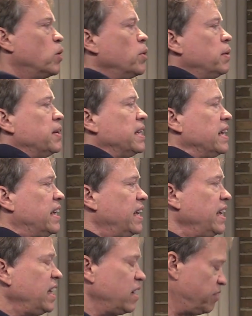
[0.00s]
but when we're in the
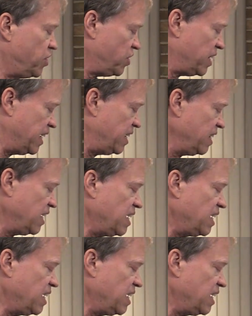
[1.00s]
key of G,